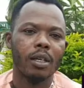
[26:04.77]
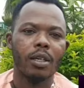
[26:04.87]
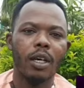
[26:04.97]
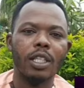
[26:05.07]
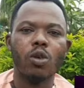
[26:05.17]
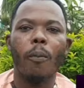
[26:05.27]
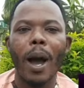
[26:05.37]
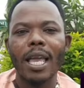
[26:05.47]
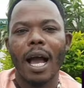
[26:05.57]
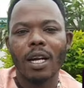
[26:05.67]
Into a
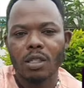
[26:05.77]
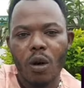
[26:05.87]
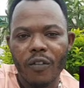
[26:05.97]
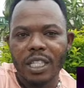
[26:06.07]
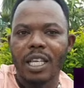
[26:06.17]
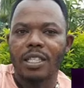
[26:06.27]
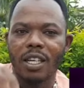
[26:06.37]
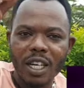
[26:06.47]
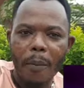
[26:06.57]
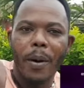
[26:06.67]
buyer Chris Door Ventures, the
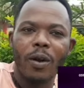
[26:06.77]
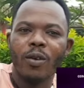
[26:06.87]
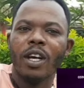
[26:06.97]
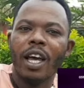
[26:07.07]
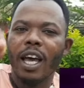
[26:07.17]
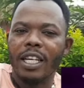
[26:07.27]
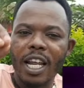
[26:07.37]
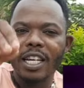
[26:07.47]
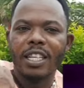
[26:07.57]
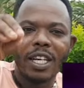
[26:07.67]
number no, and
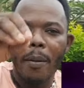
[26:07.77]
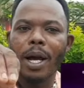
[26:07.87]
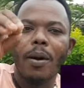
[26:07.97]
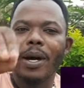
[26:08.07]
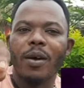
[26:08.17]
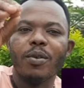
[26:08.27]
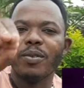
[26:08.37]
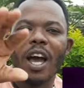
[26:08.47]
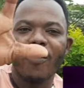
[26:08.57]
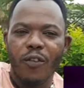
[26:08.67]
then you come and come and be
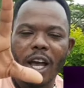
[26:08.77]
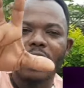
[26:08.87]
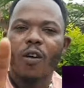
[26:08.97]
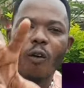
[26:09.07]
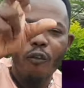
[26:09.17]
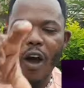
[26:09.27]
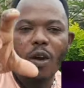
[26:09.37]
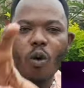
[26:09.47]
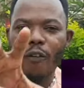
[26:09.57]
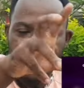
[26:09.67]
a fine. Oh, far
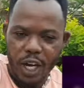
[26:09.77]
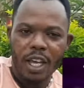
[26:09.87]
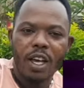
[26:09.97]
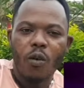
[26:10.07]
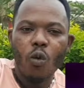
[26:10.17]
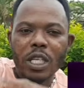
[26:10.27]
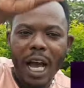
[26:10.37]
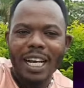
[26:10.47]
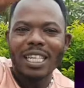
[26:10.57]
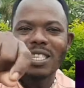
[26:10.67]
no afraid.
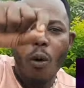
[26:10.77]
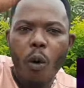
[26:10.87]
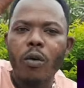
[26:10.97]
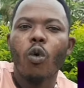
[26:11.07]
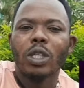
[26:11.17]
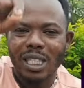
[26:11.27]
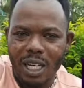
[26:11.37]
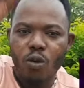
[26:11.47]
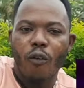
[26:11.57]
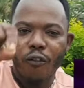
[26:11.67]
Unya Castle, oh,
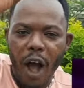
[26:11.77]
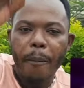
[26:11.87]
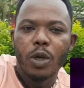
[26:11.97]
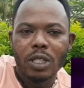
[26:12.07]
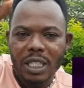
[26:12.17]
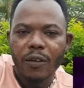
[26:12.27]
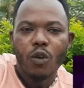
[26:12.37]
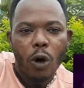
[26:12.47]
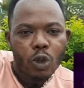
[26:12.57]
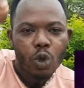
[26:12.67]
Uten, or Fabio TV
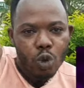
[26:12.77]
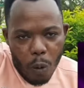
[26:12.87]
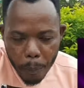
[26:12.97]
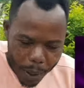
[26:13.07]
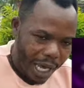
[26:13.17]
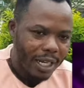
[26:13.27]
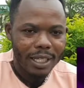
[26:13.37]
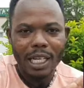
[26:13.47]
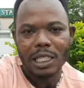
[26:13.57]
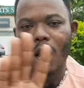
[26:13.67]
on YouTube, pet
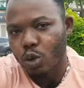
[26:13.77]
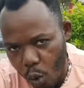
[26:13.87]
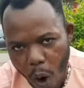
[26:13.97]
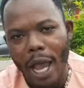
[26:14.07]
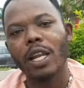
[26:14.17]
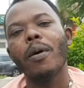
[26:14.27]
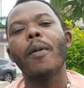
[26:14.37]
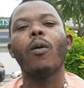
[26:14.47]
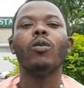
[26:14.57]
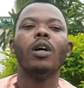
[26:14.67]
discount, why the
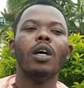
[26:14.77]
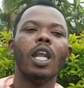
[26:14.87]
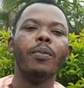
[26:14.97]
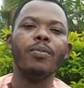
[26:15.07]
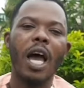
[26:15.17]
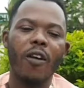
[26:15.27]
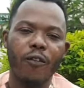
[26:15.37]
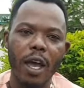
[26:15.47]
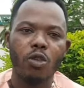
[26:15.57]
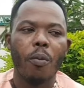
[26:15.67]
bemount, let me be a
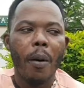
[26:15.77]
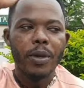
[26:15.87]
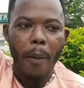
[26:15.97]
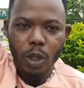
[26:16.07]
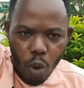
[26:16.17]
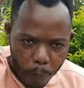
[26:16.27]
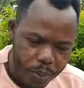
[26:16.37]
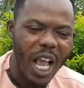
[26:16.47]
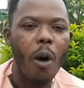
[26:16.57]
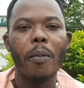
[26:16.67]
fine. No, maybe I'll be to
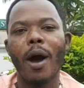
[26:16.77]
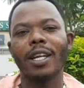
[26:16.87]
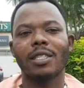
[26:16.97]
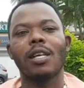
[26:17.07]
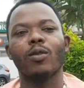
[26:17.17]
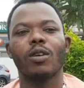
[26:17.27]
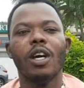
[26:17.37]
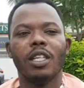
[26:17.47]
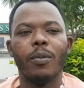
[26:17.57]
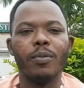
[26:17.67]
be out of my discount,
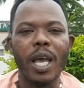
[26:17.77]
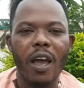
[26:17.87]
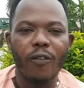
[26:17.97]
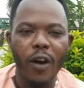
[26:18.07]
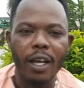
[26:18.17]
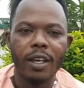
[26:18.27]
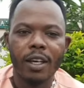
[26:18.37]
let me be a fine.